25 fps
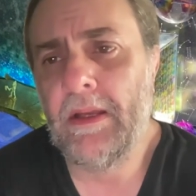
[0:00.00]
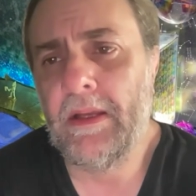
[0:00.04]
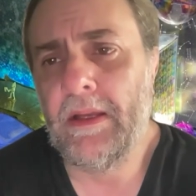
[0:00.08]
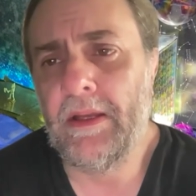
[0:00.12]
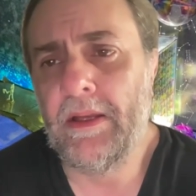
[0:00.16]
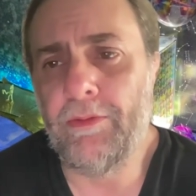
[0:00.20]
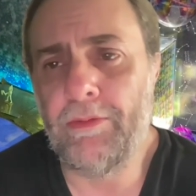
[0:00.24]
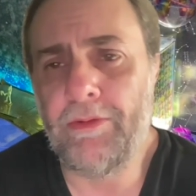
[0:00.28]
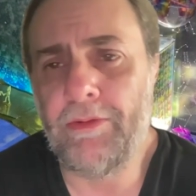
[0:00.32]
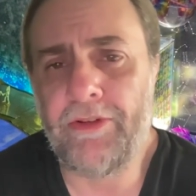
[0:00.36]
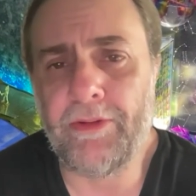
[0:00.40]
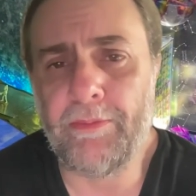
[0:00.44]

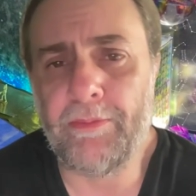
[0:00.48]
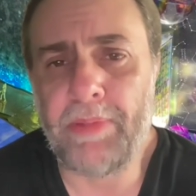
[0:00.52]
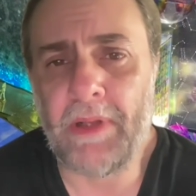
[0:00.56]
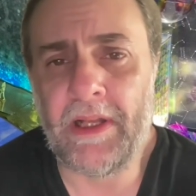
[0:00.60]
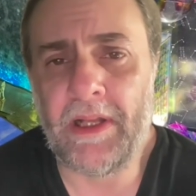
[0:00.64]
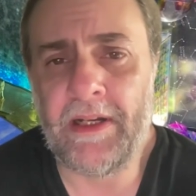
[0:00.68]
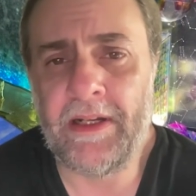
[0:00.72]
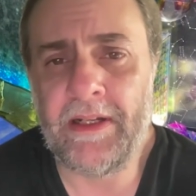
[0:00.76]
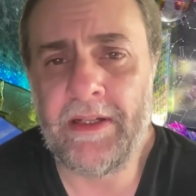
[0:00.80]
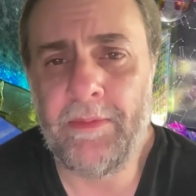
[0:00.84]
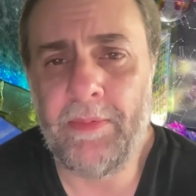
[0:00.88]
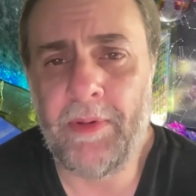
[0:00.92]
It was
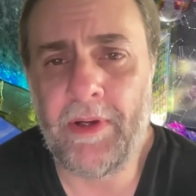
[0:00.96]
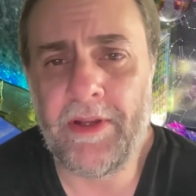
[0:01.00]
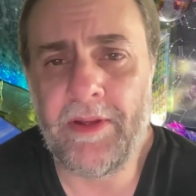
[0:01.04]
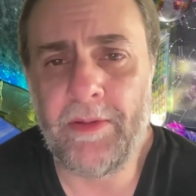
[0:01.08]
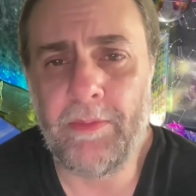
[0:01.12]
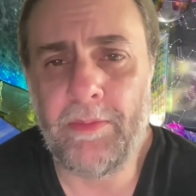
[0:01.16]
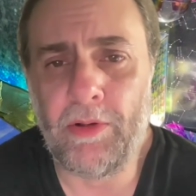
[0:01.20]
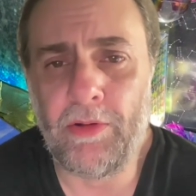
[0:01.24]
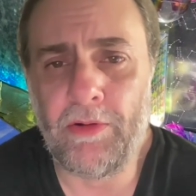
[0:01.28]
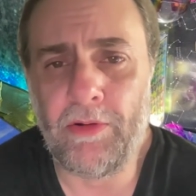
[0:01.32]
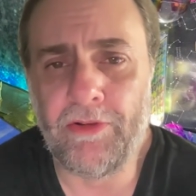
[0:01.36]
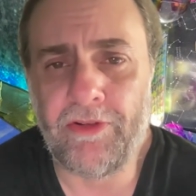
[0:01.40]
applied by
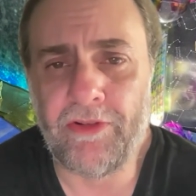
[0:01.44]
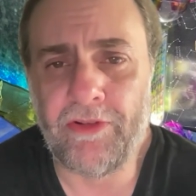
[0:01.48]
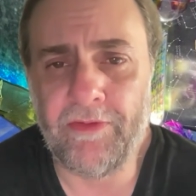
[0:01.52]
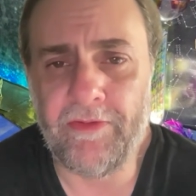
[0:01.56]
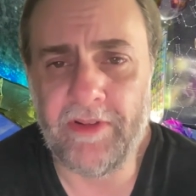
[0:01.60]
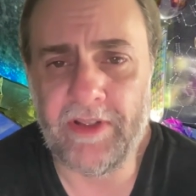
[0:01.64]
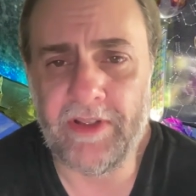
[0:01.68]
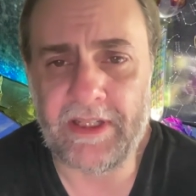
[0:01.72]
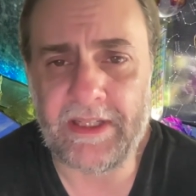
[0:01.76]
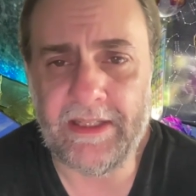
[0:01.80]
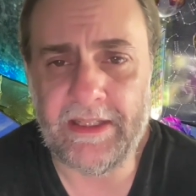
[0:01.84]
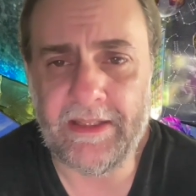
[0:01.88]
the
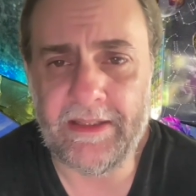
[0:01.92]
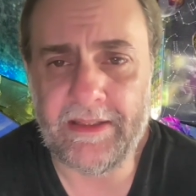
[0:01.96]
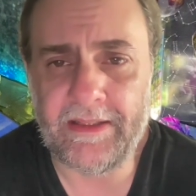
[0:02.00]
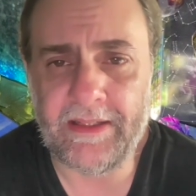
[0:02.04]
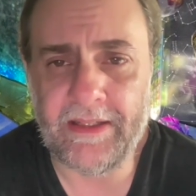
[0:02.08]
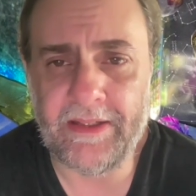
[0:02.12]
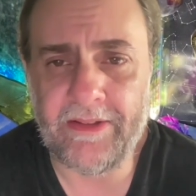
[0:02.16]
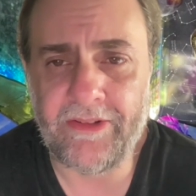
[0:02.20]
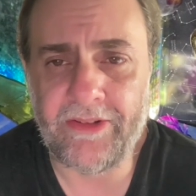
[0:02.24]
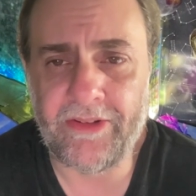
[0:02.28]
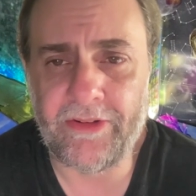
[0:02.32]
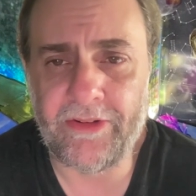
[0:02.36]
Bolsheviki
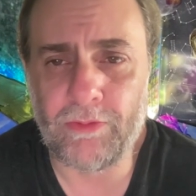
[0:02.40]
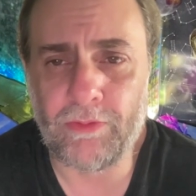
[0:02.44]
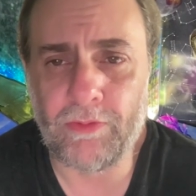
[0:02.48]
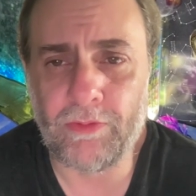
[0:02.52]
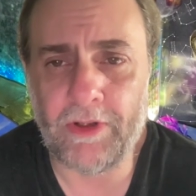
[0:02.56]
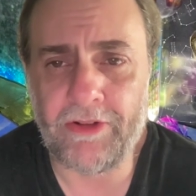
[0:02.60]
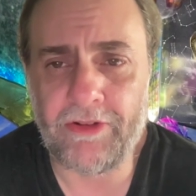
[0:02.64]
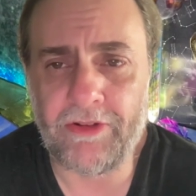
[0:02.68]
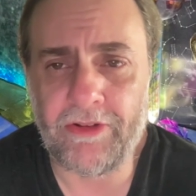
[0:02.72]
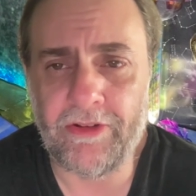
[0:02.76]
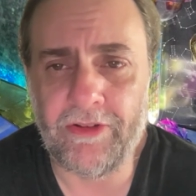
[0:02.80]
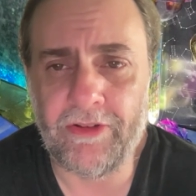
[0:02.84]
against the
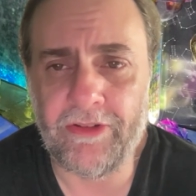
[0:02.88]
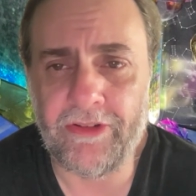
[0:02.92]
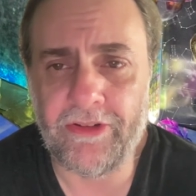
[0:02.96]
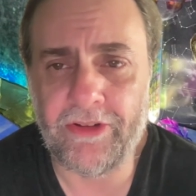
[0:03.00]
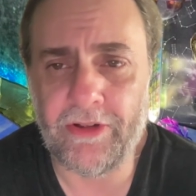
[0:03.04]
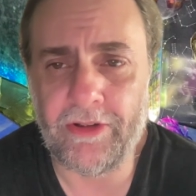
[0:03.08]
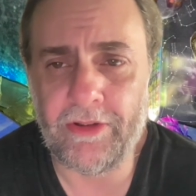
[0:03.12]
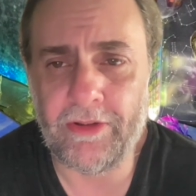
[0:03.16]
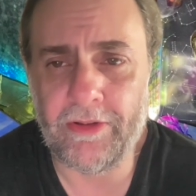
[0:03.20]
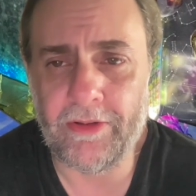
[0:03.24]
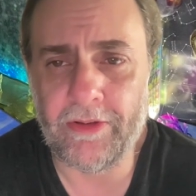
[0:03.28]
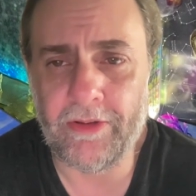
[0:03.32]
Russian
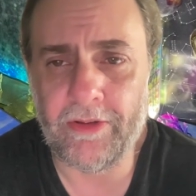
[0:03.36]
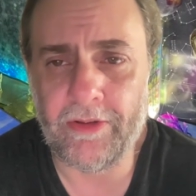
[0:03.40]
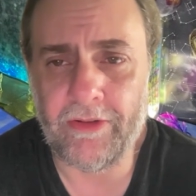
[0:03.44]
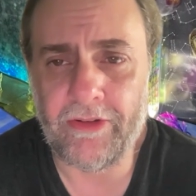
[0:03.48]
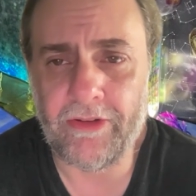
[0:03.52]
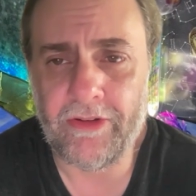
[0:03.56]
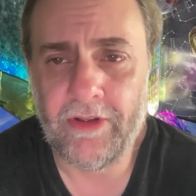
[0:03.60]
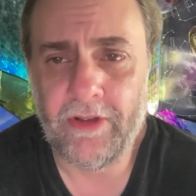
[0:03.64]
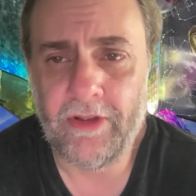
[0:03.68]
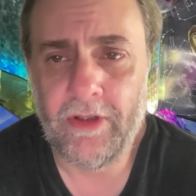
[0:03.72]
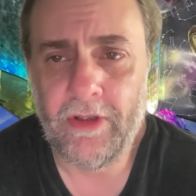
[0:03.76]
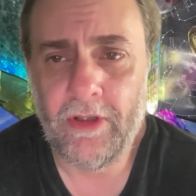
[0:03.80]

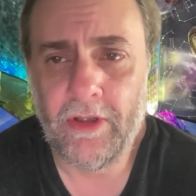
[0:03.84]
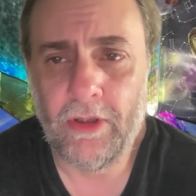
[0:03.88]
czars,